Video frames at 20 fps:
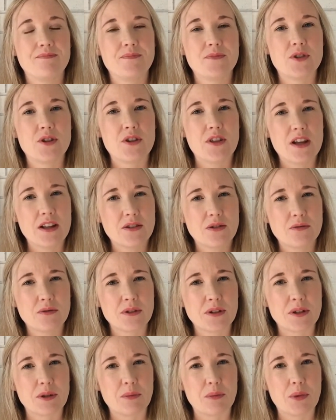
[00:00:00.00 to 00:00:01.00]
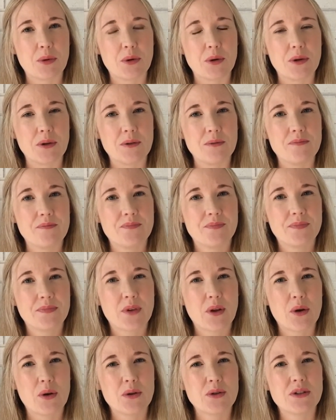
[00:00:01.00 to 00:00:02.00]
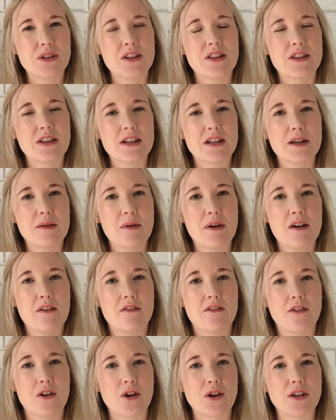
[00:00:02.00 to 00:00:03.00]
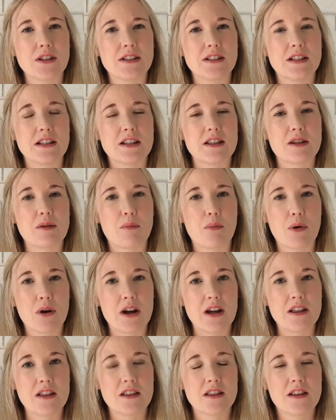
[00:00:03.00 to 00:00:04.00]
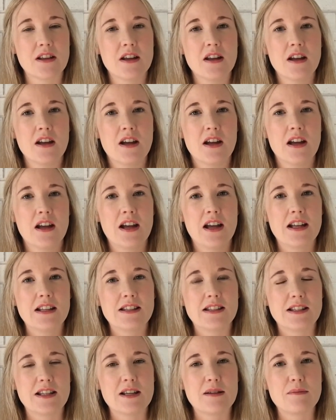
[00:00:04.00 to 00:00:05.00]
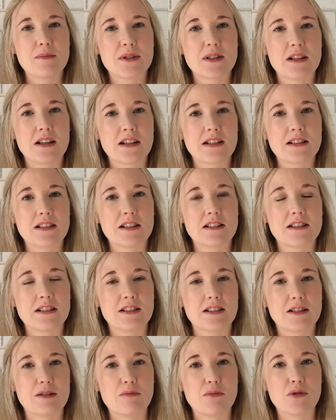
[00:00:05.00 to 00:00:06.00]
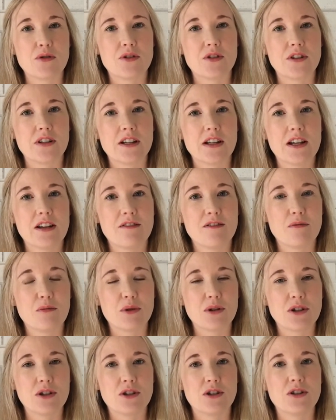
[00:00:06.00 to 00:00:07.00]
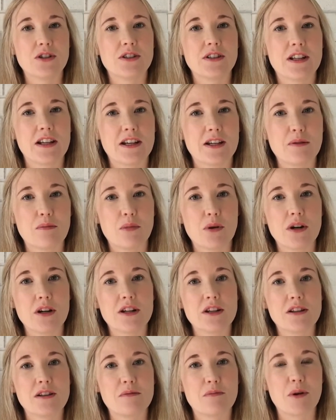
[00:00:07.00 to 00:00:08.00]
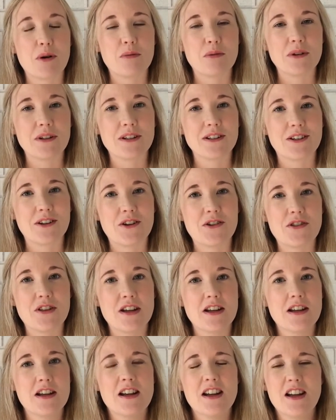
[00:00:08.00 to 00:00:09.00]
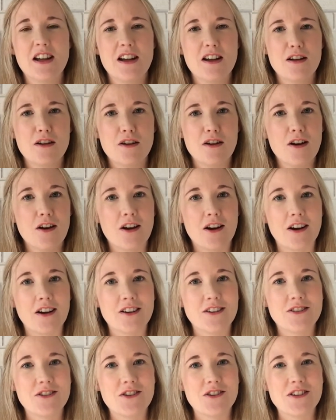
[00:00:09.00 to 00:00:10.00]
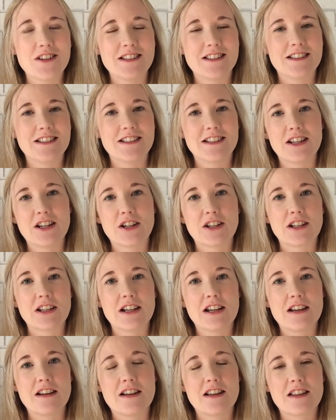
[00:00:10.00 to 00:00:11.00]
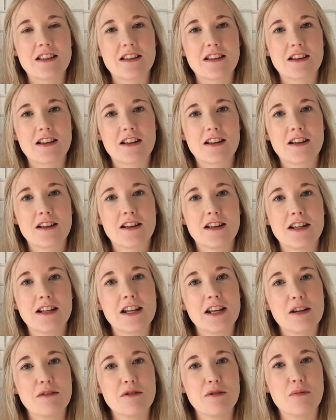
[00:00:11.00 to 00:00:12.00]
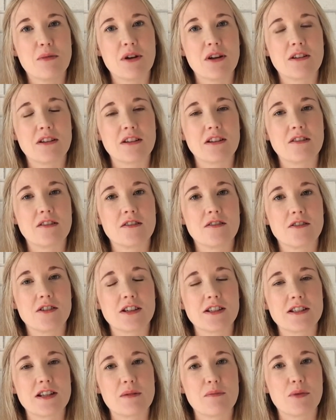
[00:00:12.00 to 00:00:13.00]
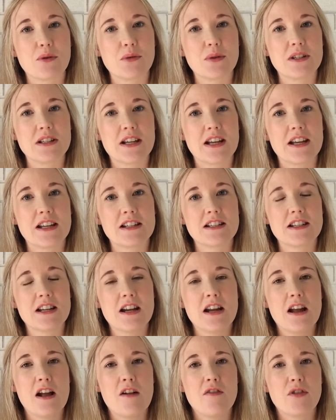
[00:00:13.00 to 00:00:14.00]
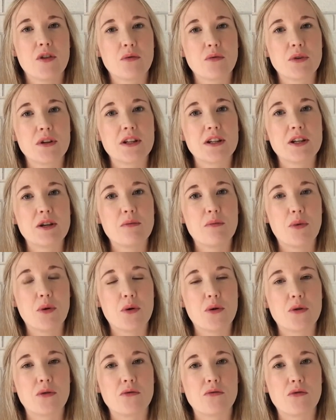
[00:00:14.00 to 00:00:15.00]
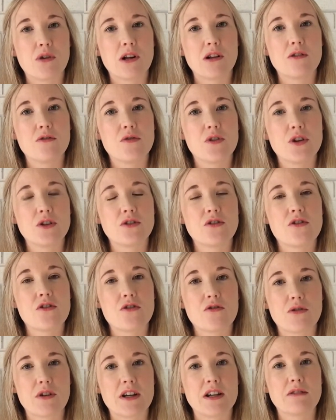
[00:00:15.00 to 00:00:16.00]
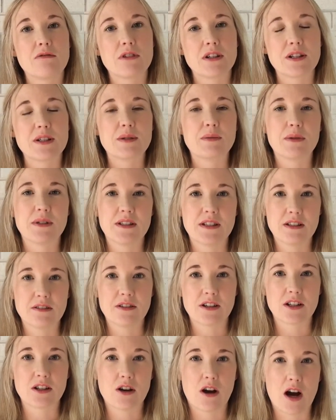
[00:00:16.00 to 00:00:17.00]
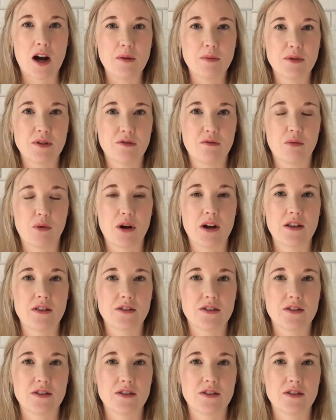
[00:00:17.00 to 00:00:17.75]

So that's really important. Also thinking about focusing the breath. It seems like such a simple thing. Everybody knows how to breathe properly, don't they? No, not necessarily. And I think in hypnobirthing, for example, we teach the really important role of those three really specific types of breath.